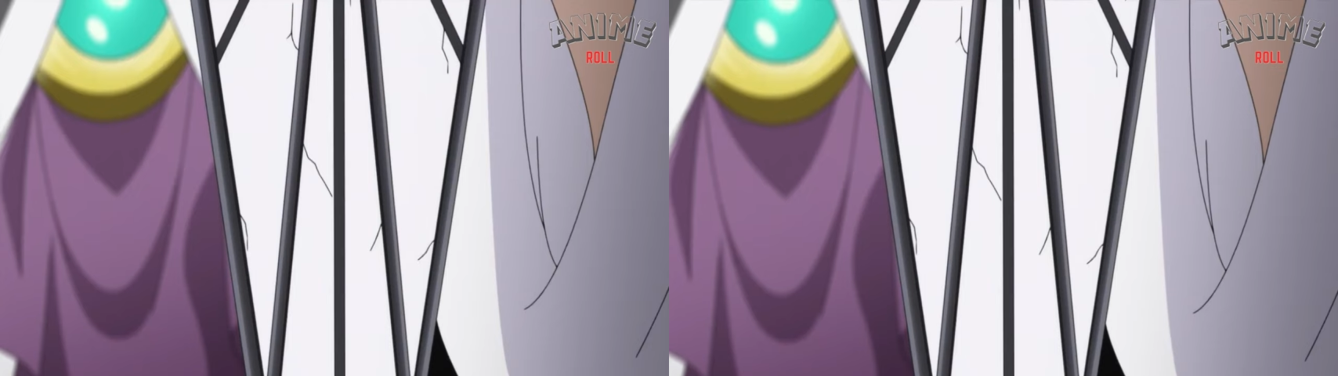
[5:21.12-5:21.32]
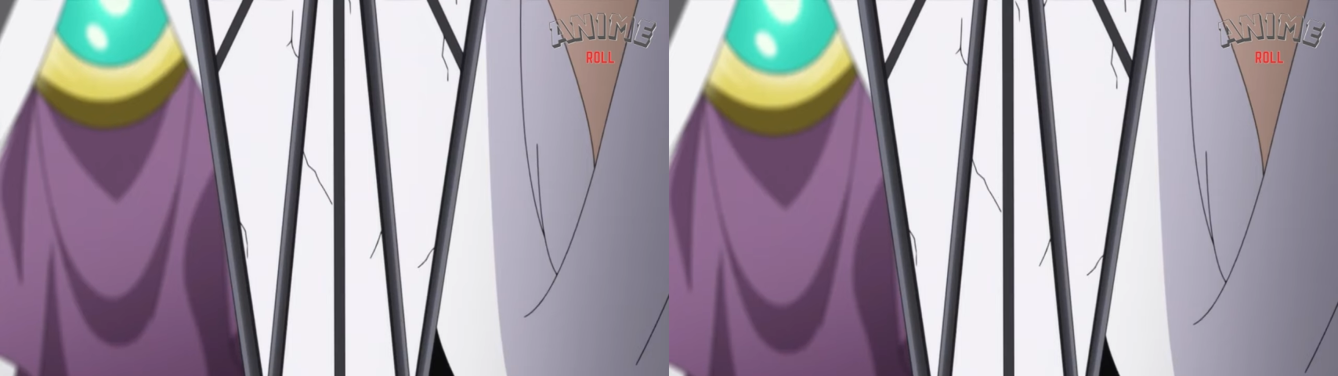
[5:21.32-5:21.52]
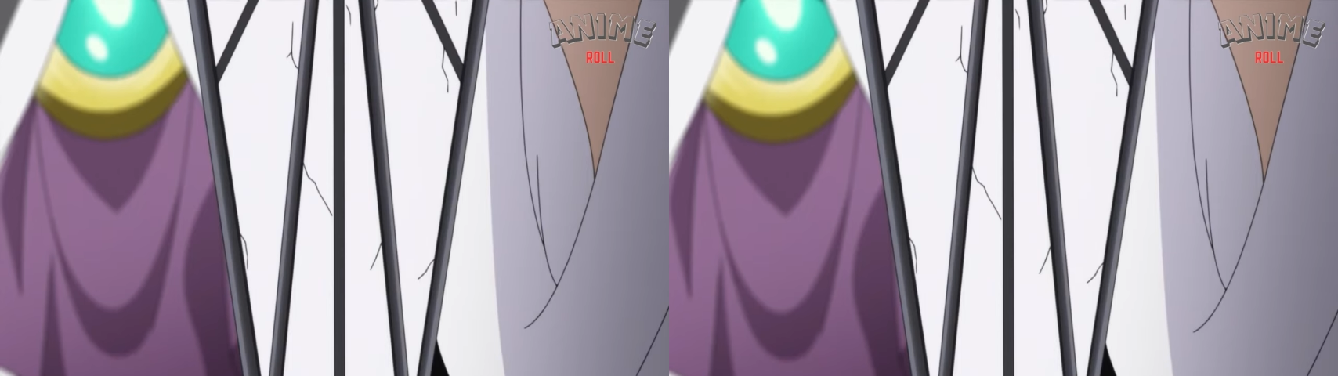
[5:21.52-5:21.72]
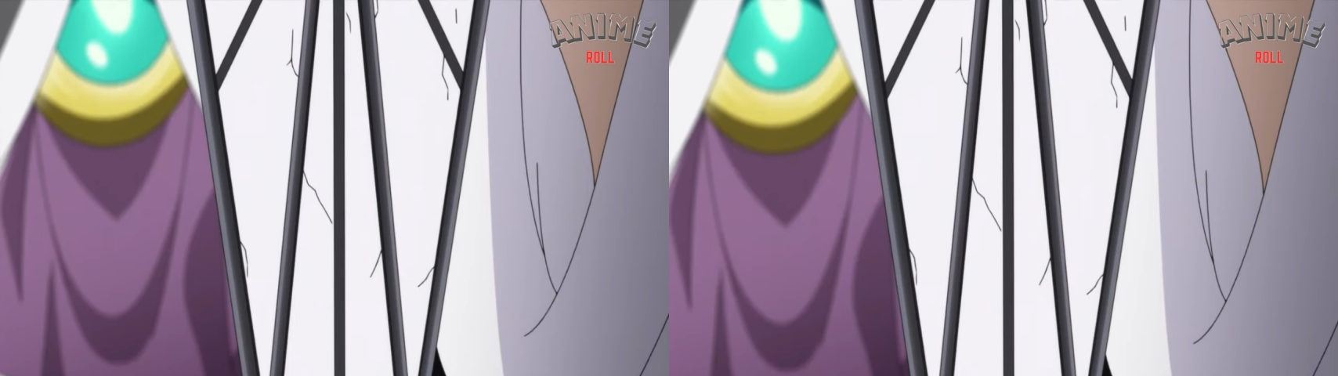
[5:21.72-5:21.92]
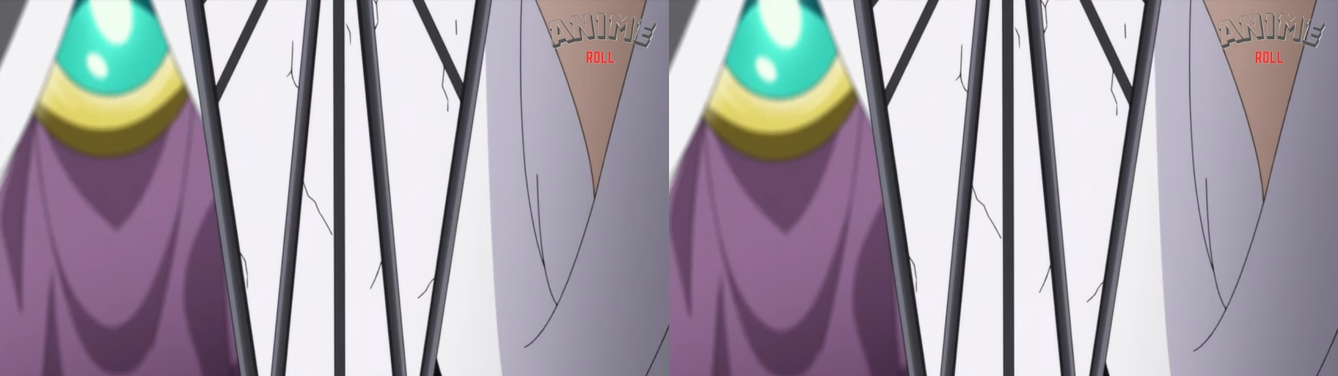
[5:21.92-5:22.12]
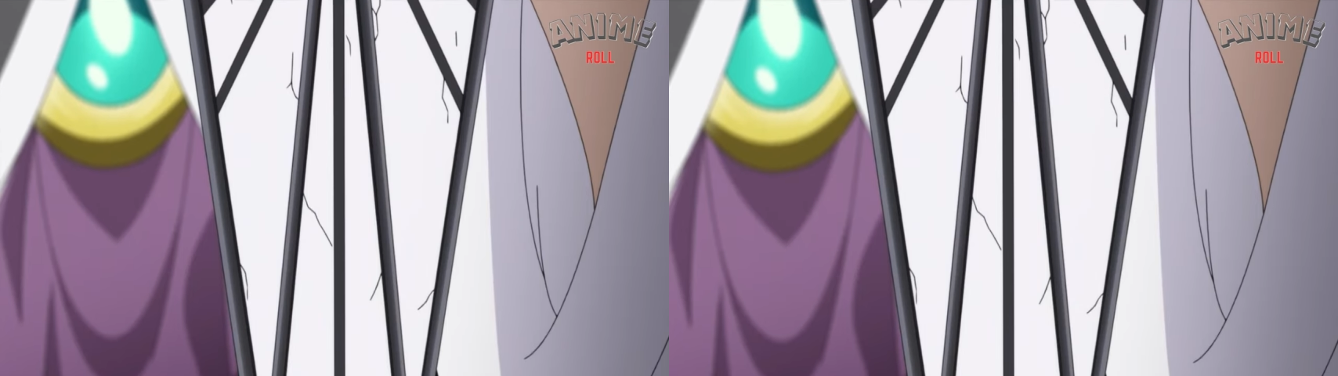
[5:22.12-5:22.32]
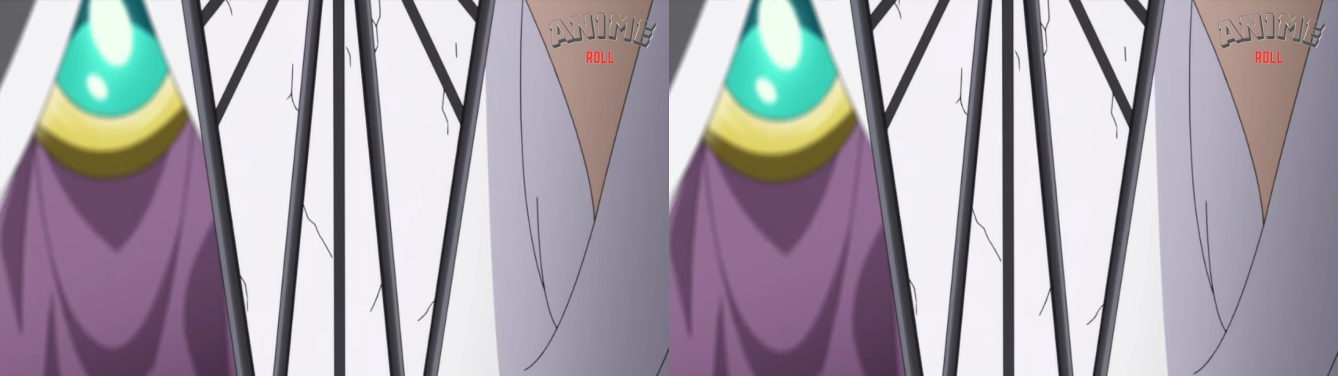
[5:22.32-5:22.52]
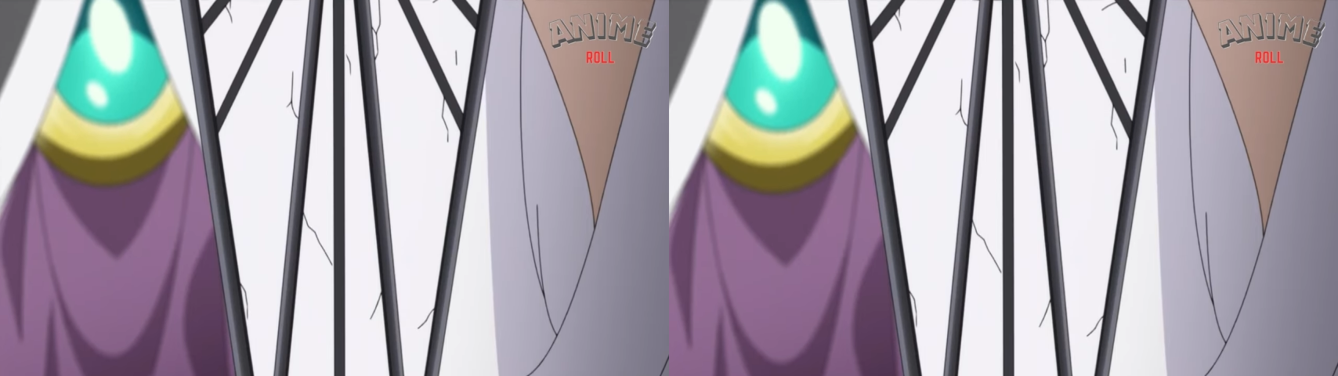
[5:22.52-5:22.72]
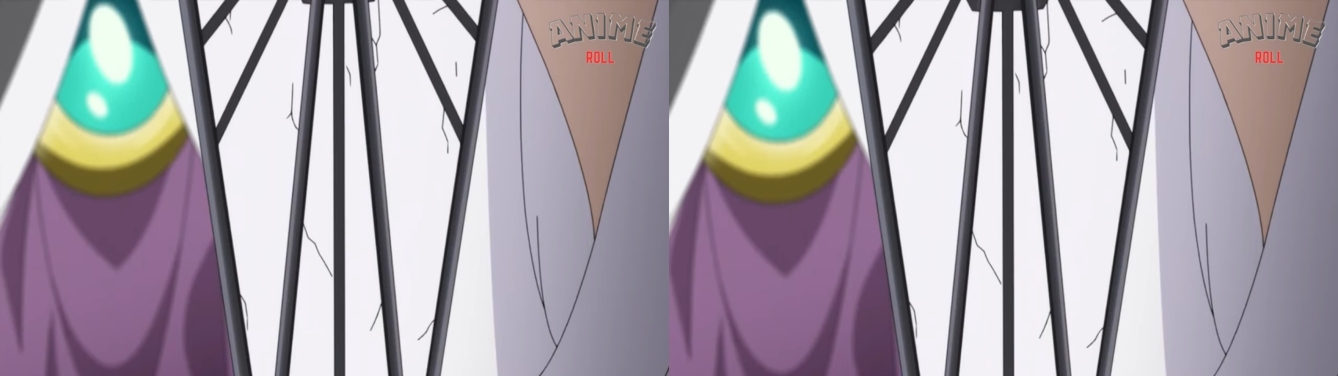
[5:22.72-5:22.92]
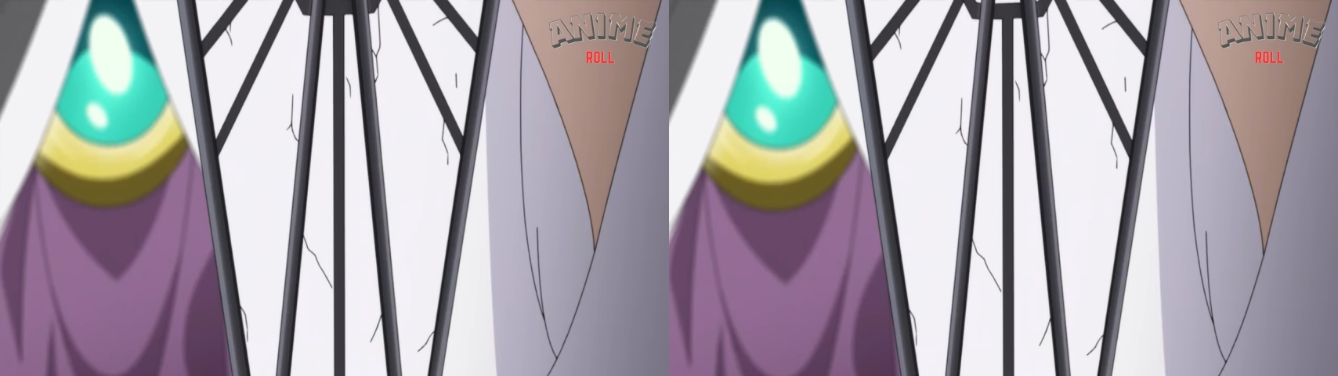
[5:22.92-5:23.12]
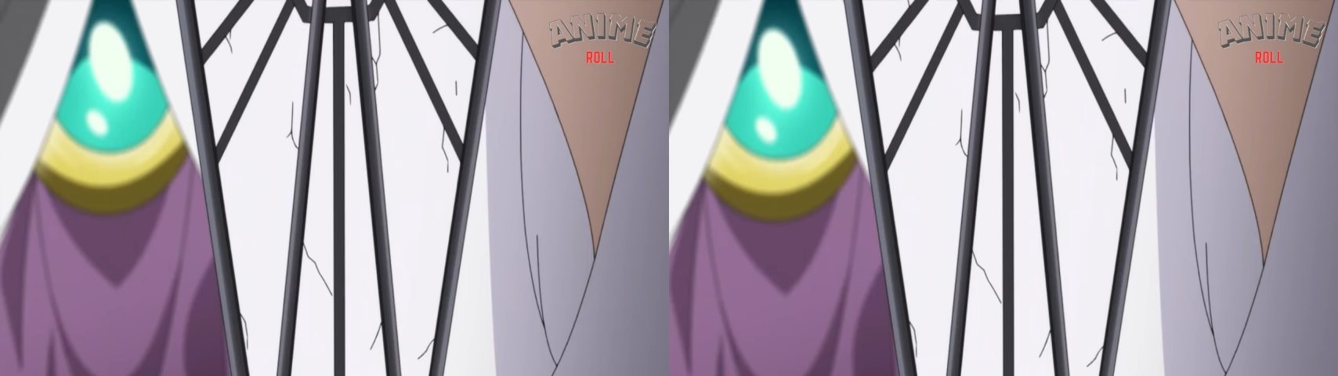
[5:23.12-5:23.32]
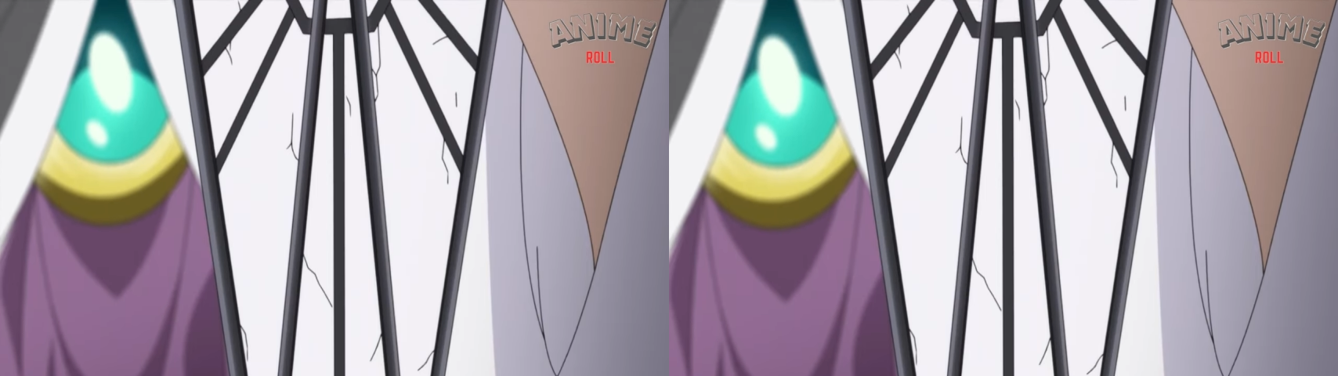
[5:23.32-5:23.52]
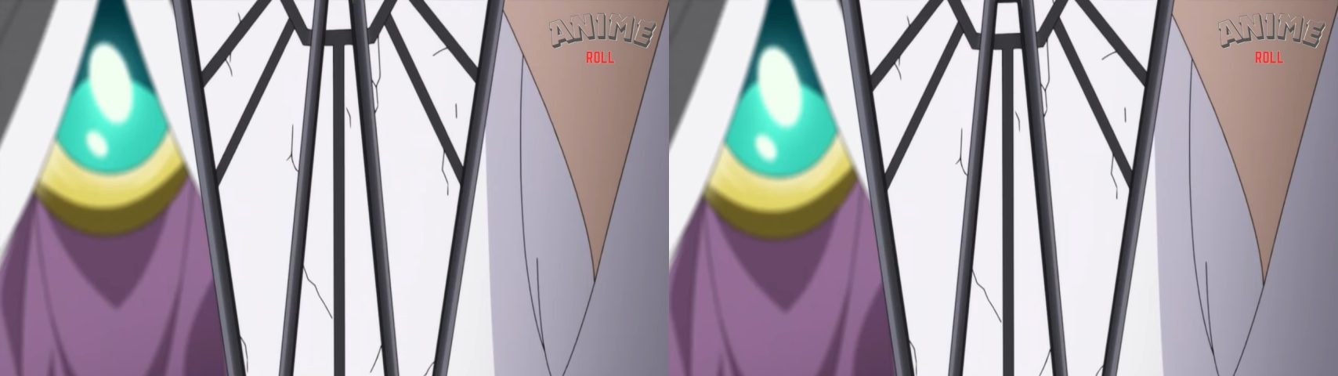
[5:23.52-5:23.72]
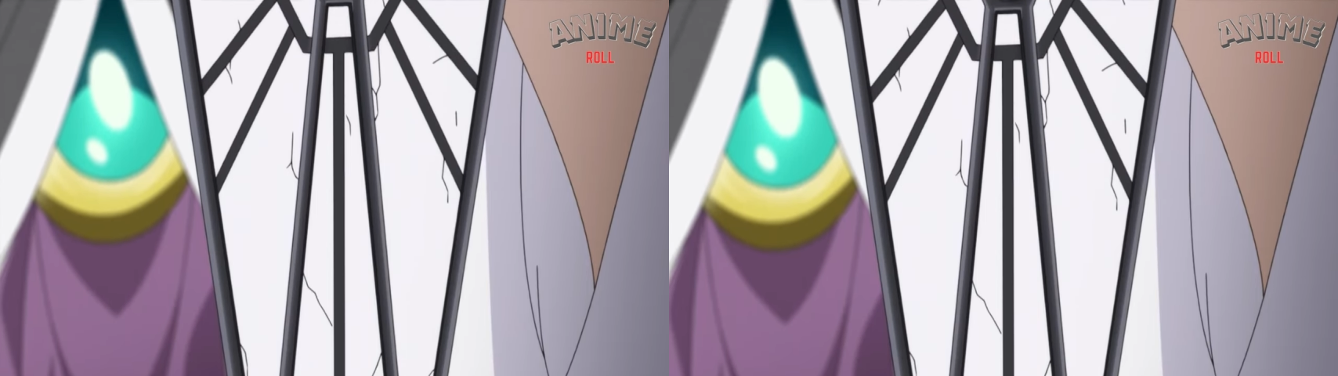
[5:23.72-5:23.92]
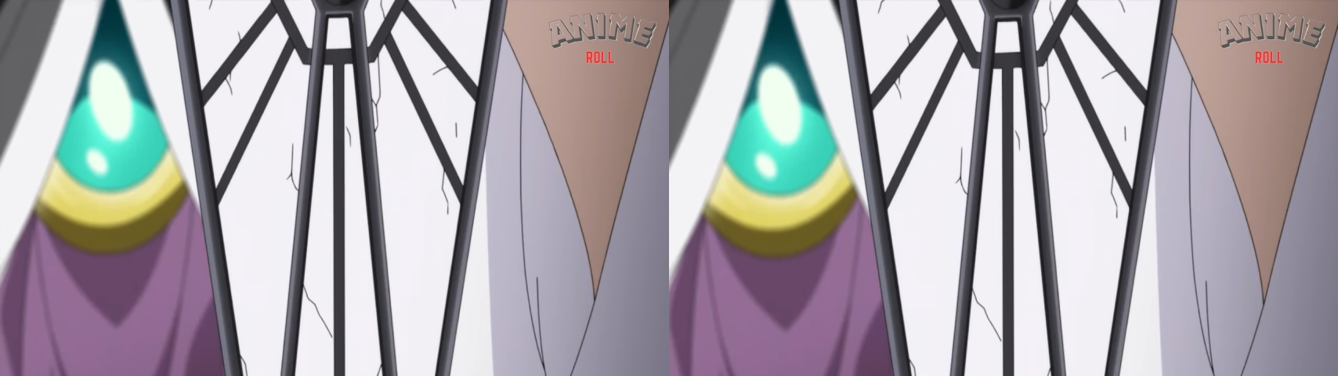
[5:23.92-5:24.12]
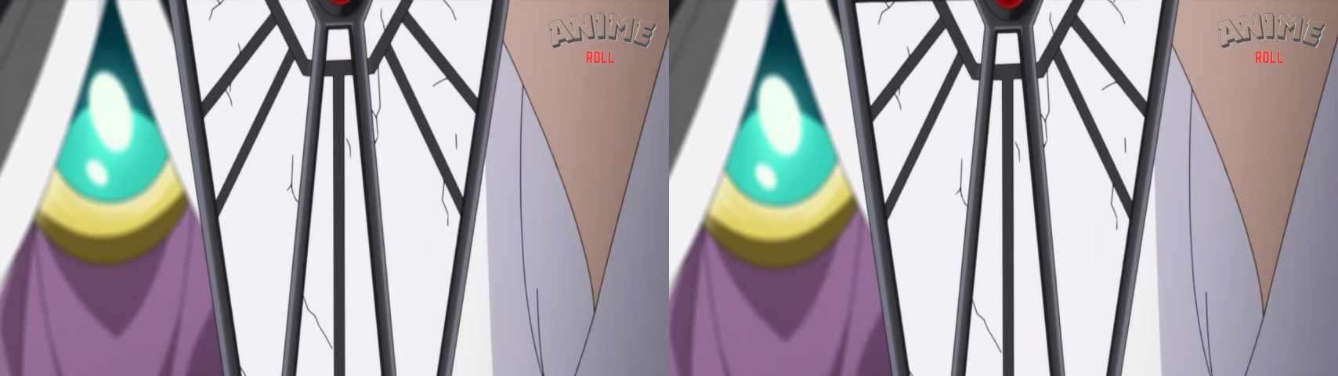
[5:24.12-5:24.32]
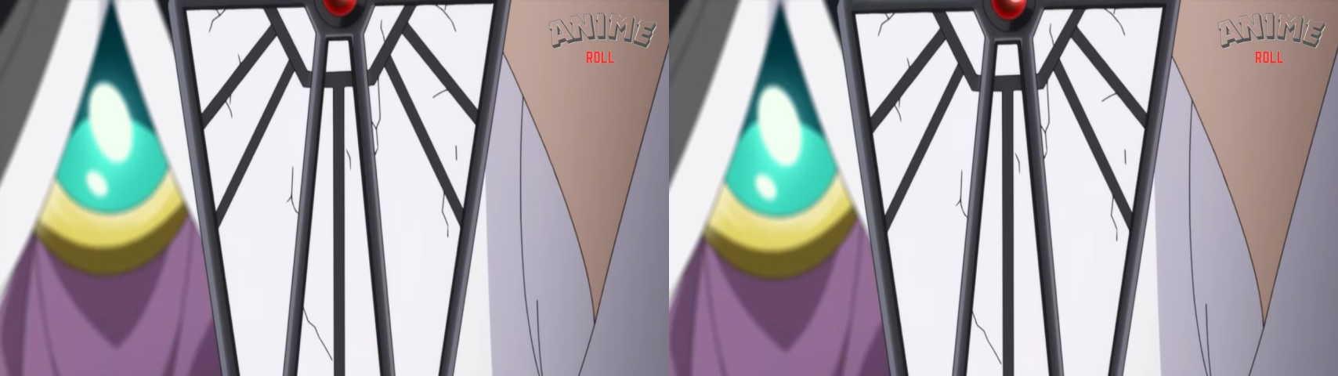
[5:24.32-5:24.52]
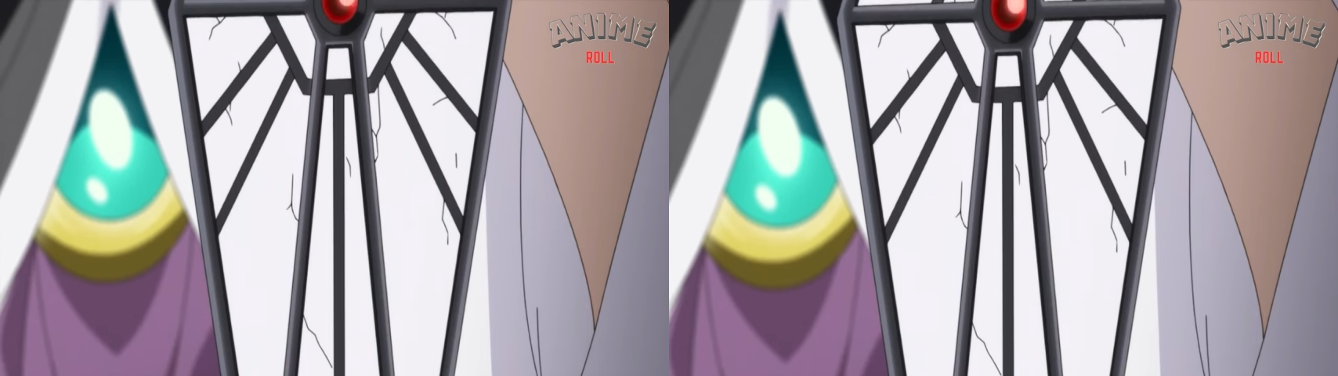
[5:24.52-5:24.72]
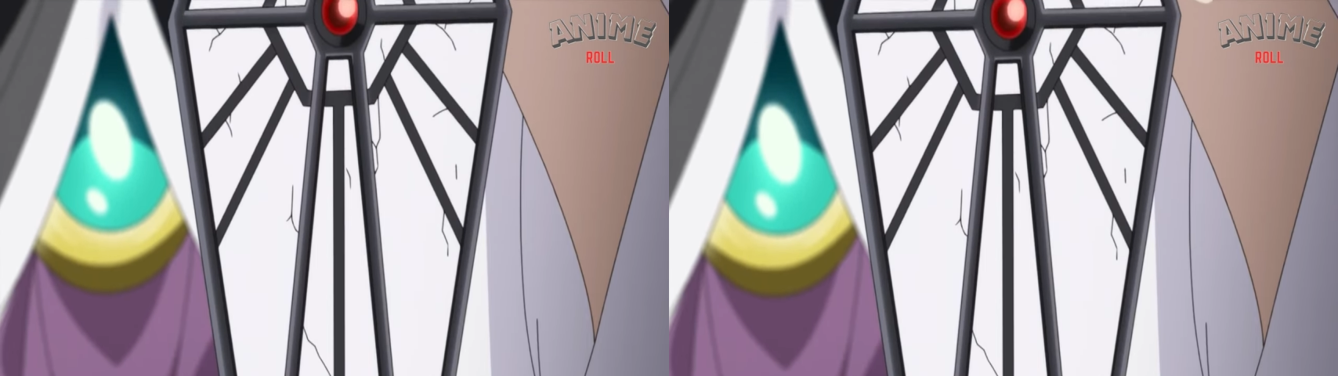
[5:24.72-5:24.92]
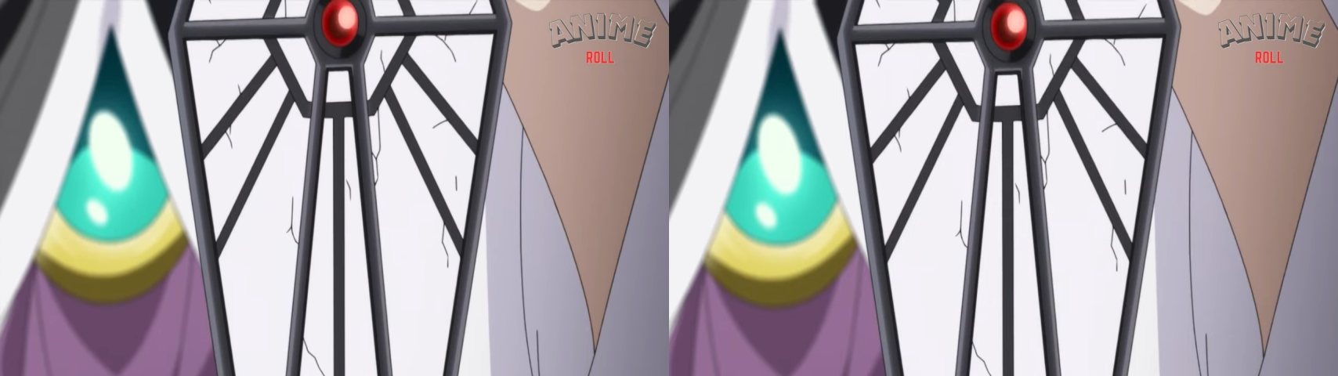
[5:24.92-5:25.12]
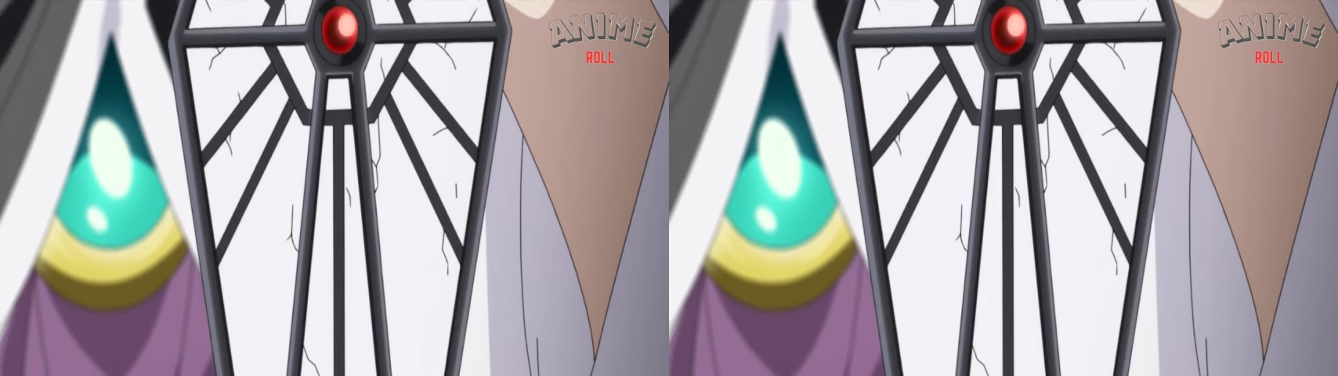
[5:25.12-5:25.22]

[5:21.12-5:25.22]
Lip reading: [unreadable: no face in view]